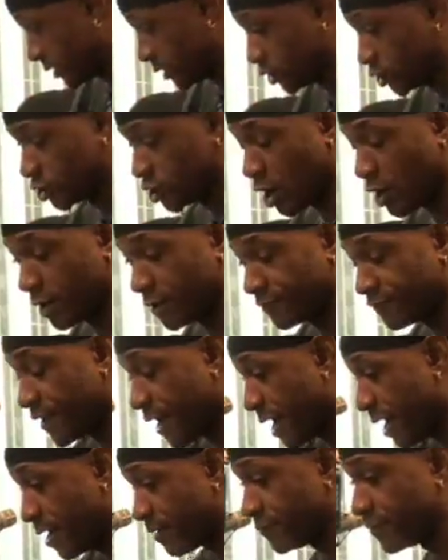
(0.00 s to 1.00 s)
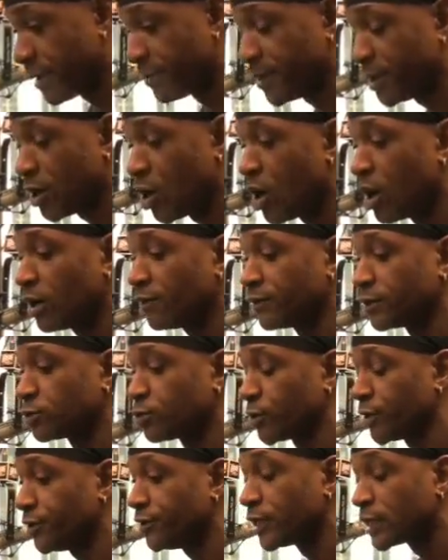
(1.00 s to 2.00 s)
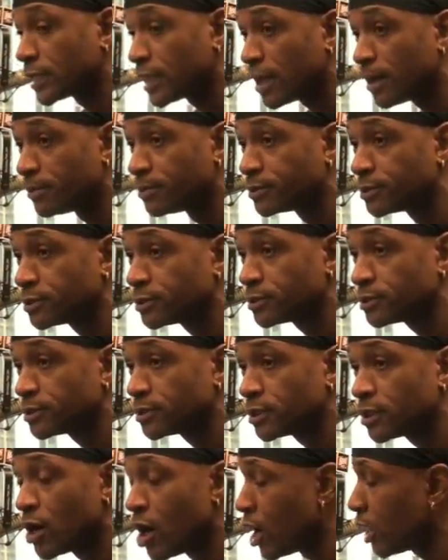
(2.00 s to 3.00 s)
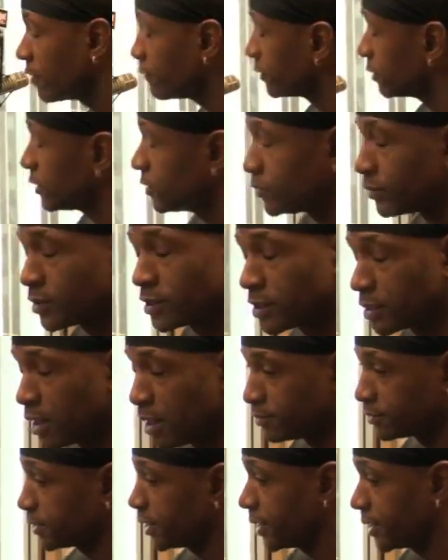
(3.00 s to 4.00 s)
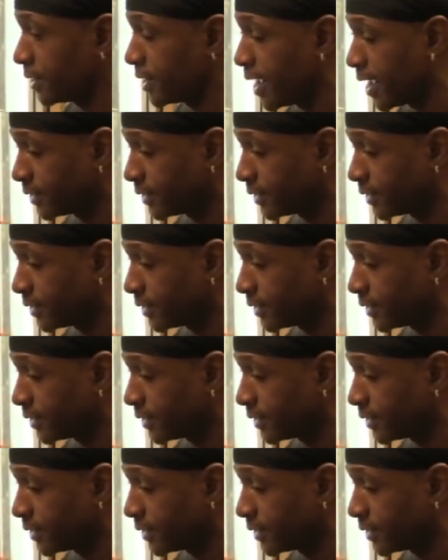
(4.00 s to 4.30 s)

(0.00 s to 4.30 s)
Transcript: the starting five. I mean, all of us were in the clubs. All of us in the clubs kicking